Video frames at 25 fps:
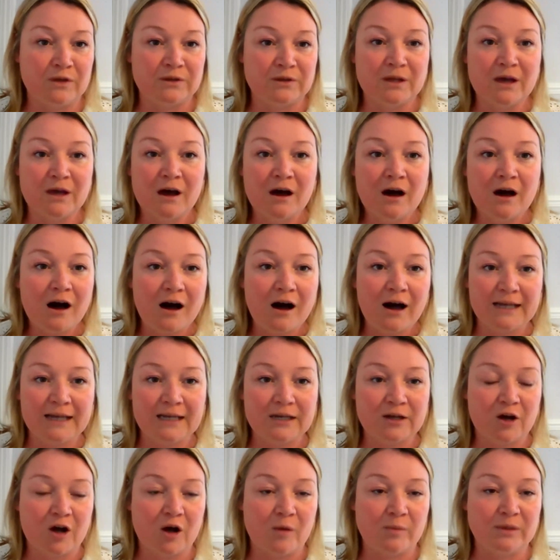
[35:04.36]
with high
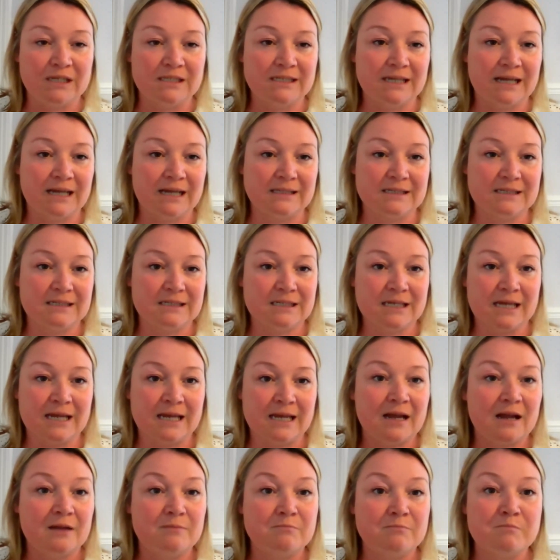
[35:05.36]
carbon
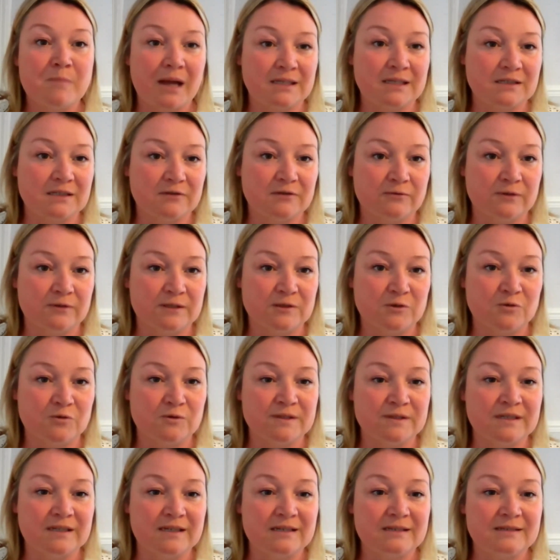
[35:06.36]
intensity and massive
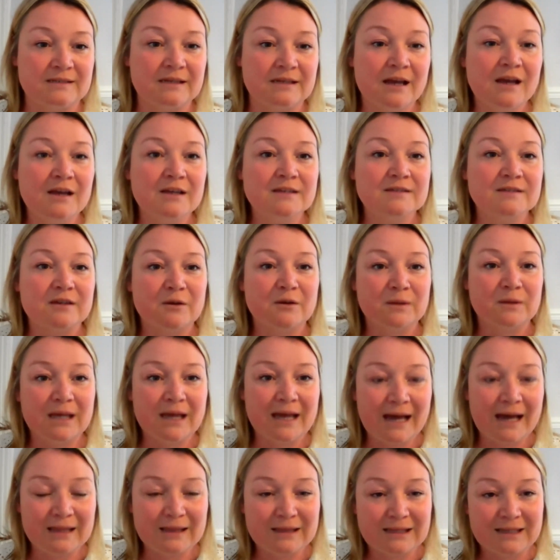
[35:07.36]
resources. So
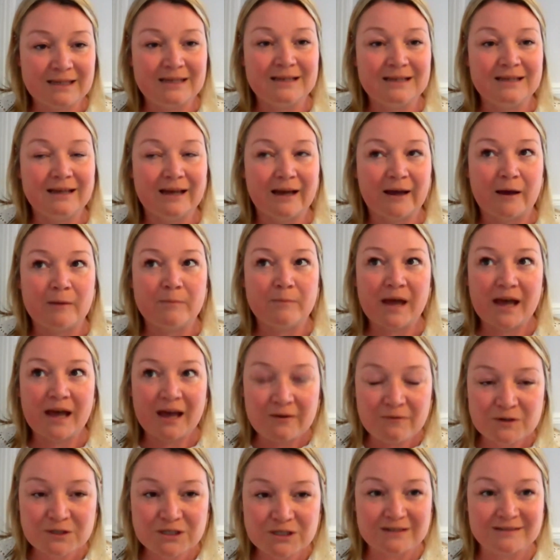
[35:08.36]
the
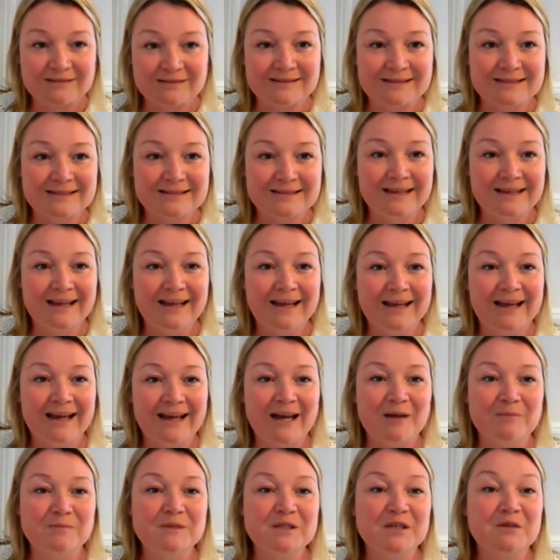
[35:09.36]
evidence
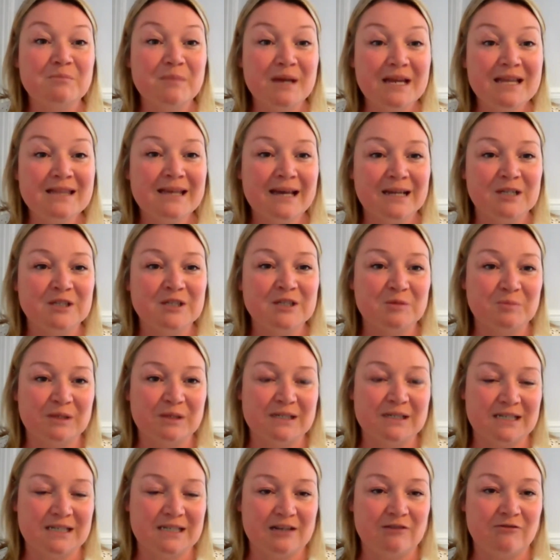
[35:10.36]
to meet the
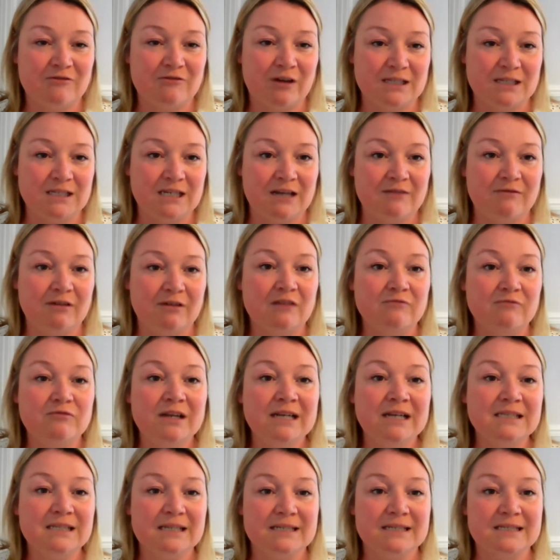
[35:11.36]
eligibility criteria
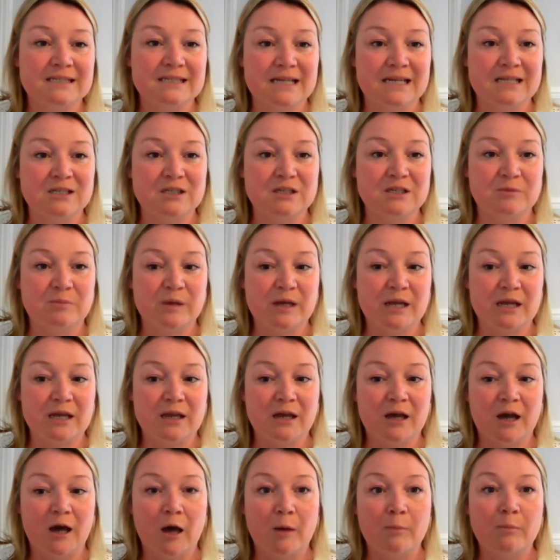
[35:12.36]
really does need to
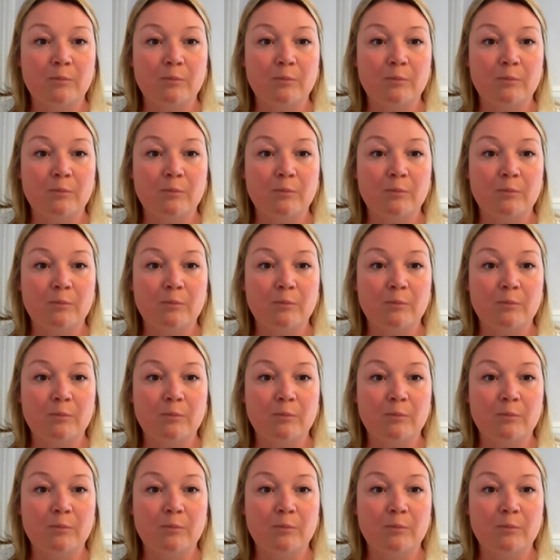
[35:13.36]
be